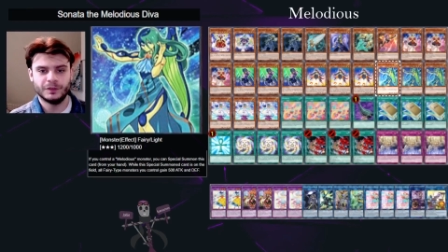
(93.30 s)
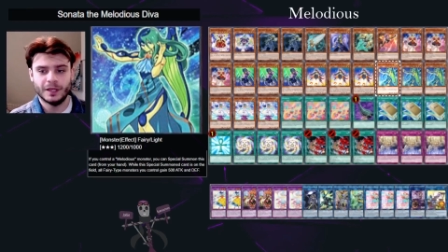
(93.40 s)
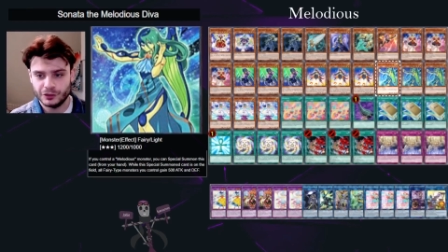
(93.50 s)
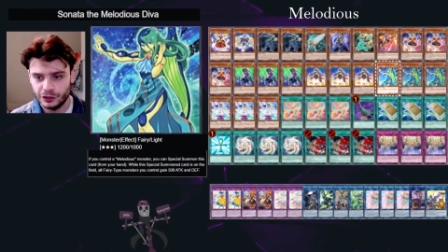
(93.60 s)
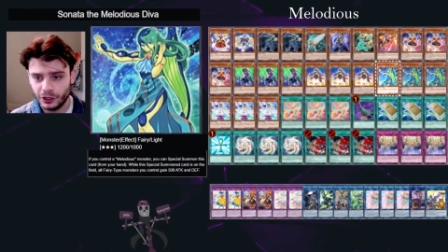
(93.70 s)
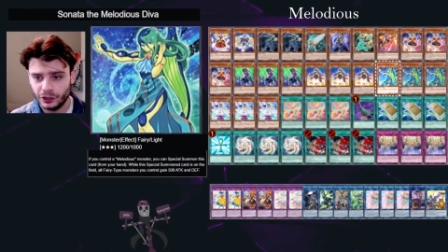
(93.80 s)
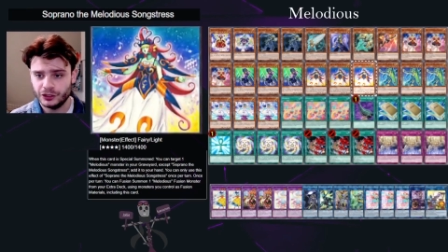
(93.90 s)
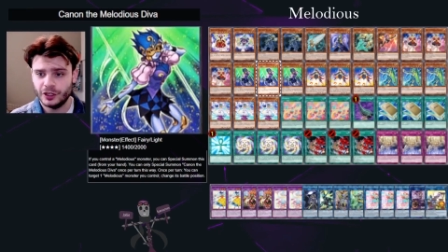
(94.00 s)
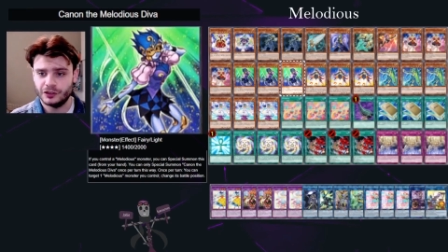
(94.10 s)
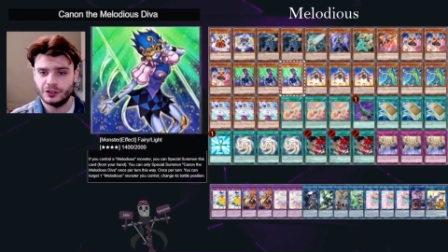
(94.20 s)
Sonata
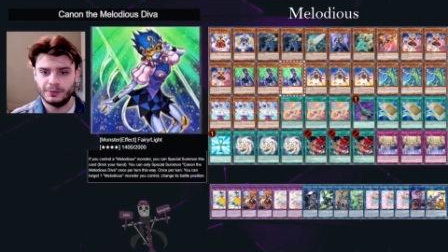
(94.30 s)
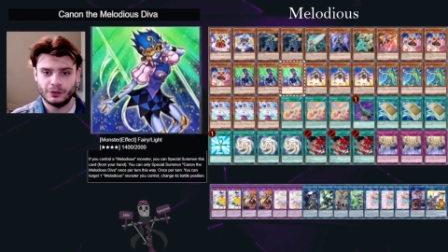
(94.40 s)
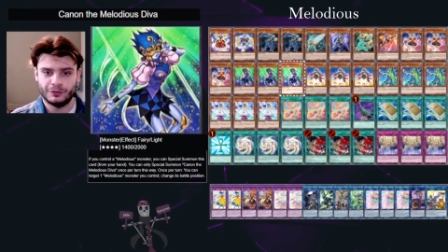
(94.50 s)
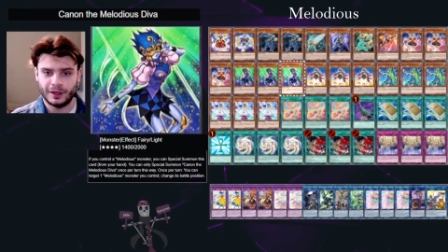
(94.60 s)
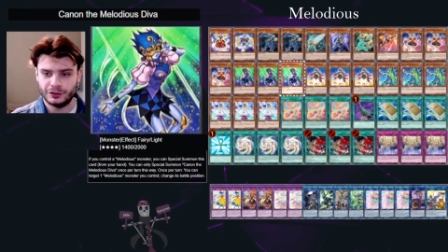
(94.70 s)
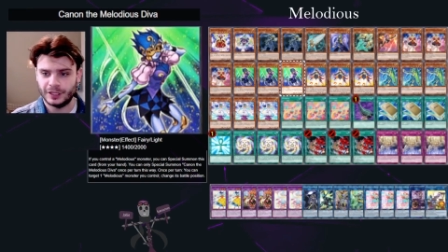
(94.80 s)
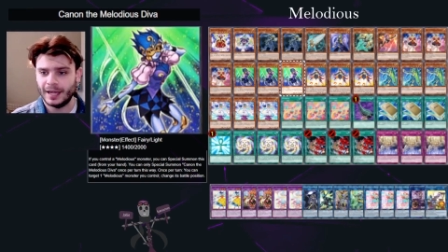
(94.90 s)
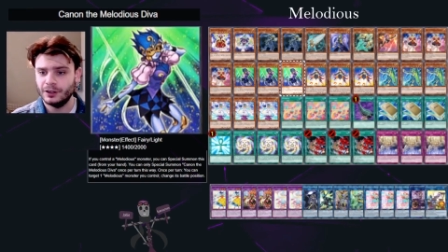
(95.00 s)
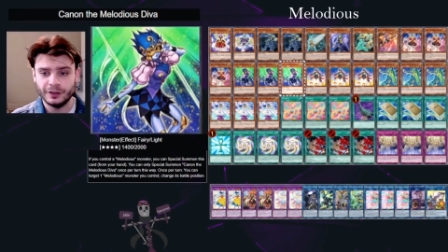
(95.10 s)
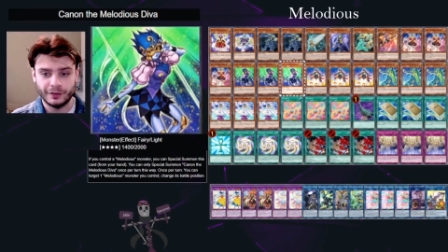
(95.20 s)
has a similar effect to
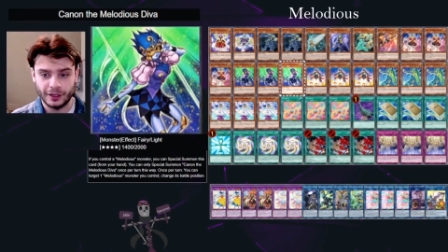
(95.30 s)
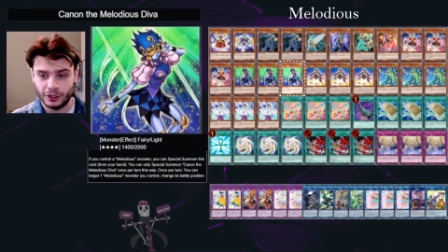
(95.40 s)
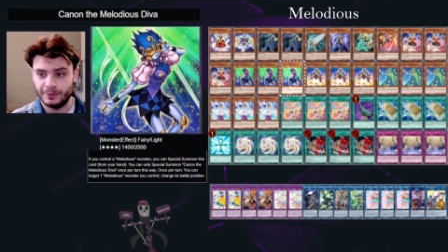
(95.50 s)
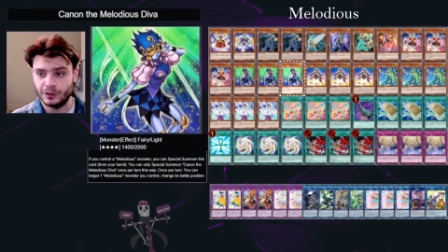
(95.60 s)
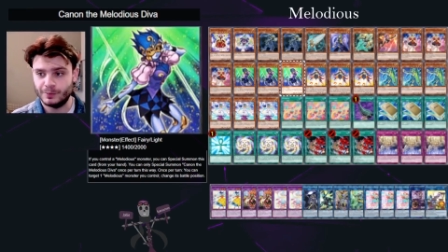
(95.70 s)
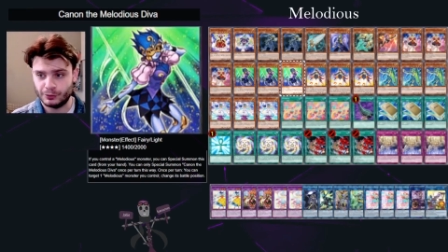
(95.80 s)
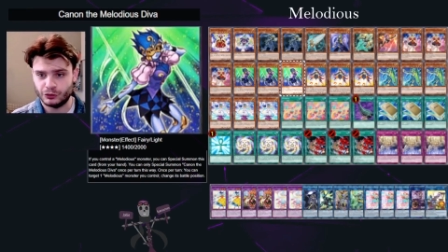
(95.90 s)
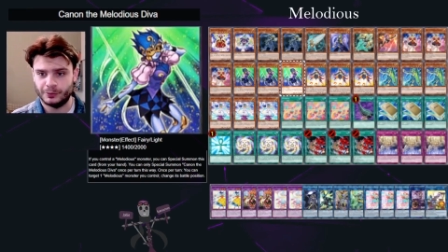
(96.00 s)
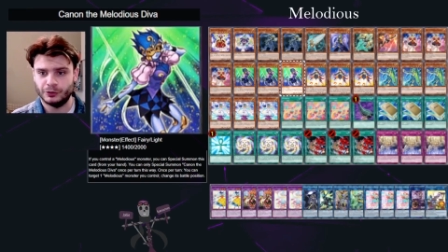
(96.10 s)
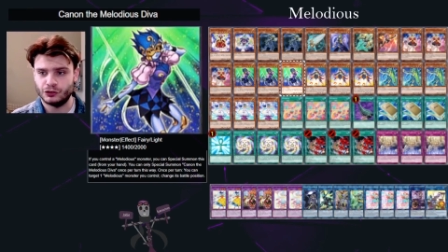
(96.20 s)
Cannon in that it can be special
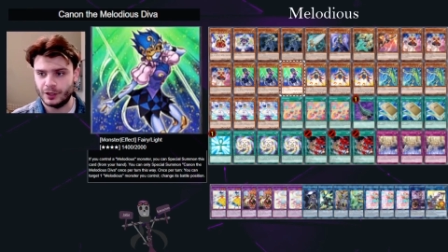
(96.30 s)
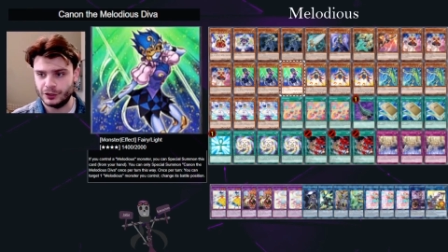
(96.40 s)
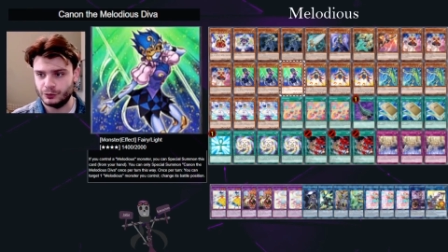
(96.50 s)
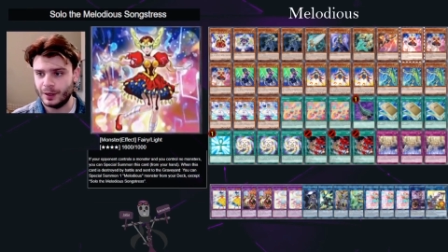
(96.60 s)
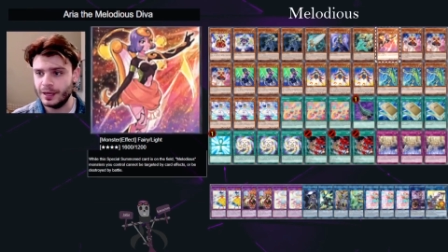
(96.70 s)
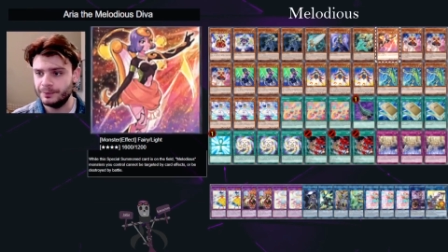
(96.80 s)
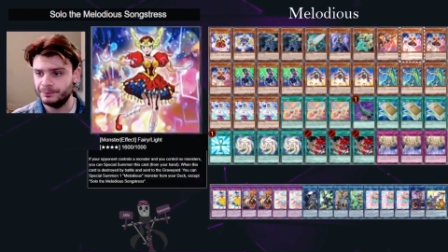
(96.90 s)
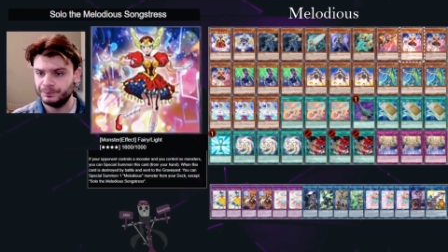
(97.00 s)
summoned straight away.